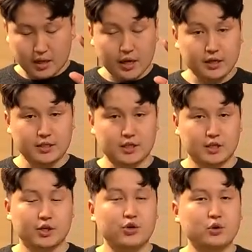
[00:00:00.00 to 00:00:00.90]

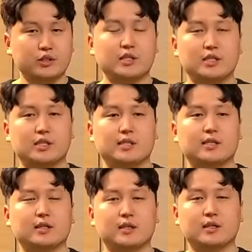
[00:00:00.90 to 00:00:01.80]
it
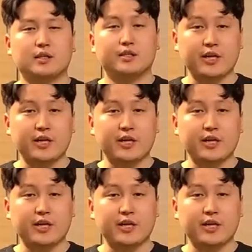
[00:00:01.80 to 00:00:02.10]
uses the